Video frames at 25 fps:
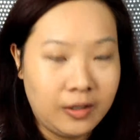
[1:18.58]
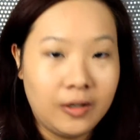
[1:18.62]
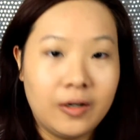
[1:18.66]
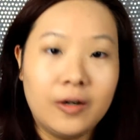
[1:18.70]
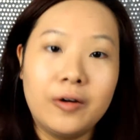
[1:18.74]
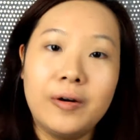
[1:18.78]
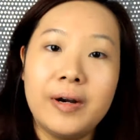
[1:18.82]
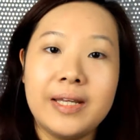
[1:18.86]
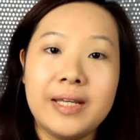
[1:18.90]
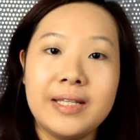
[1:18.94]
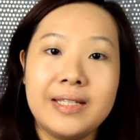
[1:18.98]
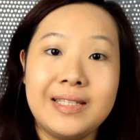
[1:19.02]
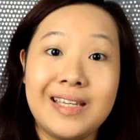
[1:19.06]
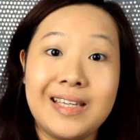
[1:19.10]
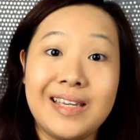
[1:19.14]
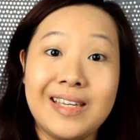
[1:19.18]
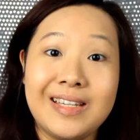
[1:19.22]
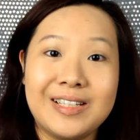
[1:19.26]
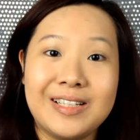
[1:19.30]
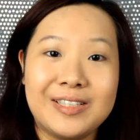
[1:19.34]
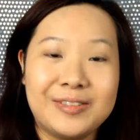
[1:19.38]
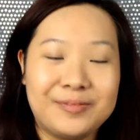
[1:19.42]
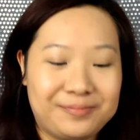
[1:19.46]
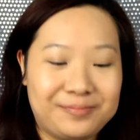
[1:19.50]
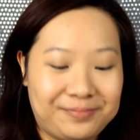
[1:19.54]
Alright,
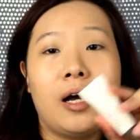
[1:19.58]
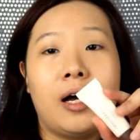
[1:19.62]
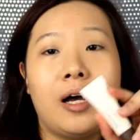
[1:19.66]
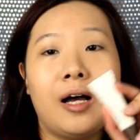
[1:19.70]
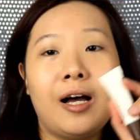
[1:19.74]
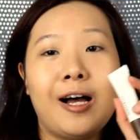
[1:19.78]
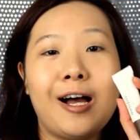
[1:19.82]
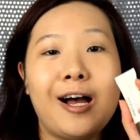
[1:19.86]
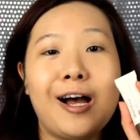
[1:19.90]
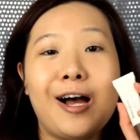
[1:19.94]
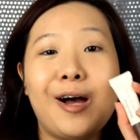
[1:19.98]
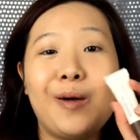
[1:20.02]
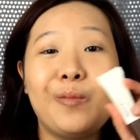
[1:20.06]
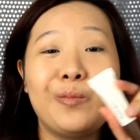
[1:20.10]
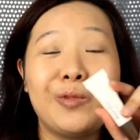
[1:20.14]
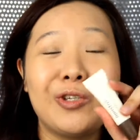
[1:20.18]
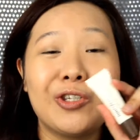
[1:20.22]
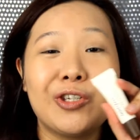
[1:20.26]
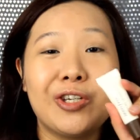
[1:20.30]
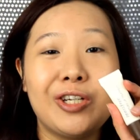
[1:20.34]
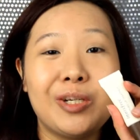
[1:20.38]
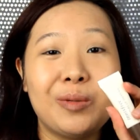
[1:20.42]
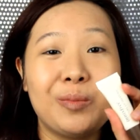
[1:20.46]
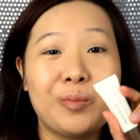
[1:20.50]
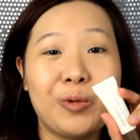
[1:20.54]
done. I'm
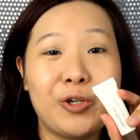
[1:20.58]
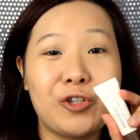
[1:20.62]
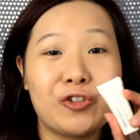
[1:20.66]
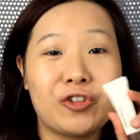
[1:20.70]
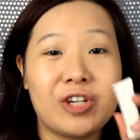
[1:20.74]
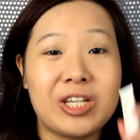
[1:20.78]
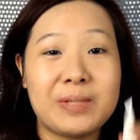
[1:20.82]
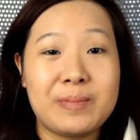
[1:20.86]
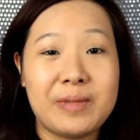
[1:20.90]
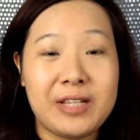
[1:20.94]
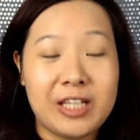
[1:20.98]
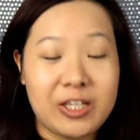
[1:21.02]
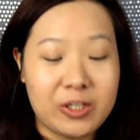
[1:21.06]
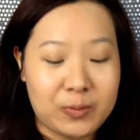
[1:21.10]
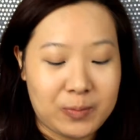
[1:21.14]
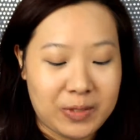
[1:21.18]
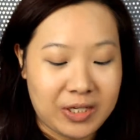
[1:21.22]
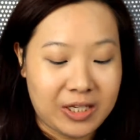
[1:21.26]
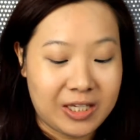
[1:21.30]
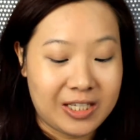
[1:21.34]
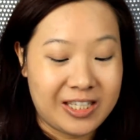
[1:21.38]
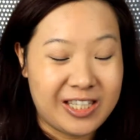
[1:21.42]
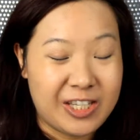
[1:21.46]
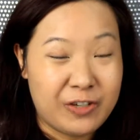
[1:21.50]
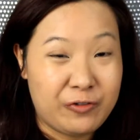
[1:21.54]
just gonna moisturize my lips
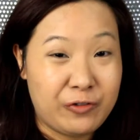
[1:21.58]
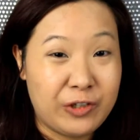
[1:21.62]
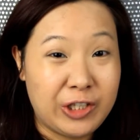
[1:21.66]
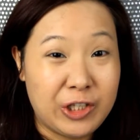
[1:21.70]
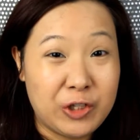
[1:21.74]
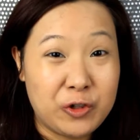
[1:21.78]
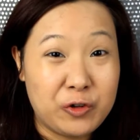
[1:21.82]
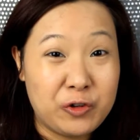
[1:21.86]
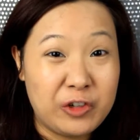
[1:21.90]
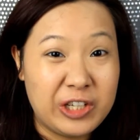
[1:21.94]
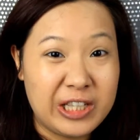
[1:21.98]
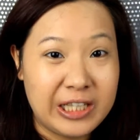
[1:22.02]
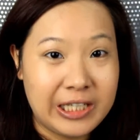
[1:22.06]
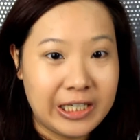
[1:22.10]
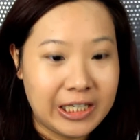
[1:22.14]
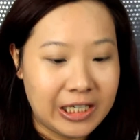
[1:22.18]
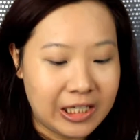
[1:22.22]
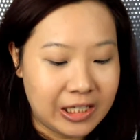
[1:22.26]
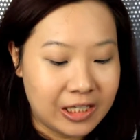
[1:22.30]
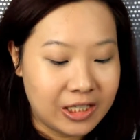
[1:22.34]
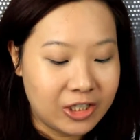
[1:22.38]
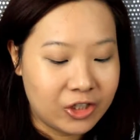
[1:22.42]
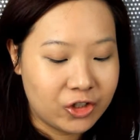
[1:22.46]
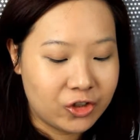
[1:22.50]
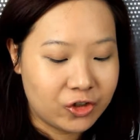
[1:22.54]
because they're feeling
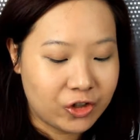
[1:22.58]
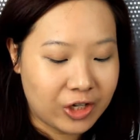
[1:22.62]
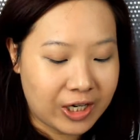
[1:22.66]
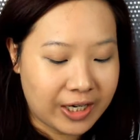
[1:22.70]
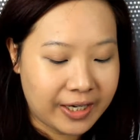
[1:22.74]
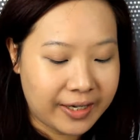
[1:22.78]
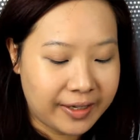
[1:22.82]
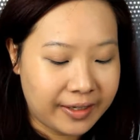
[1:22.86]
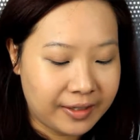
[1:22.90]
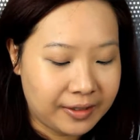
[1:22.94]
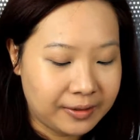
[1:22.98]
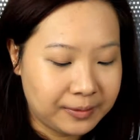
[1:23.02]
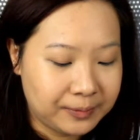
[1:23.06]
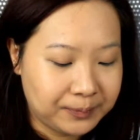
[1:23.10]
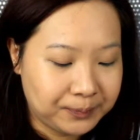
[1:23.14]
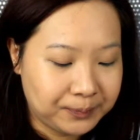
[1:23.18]
really dry.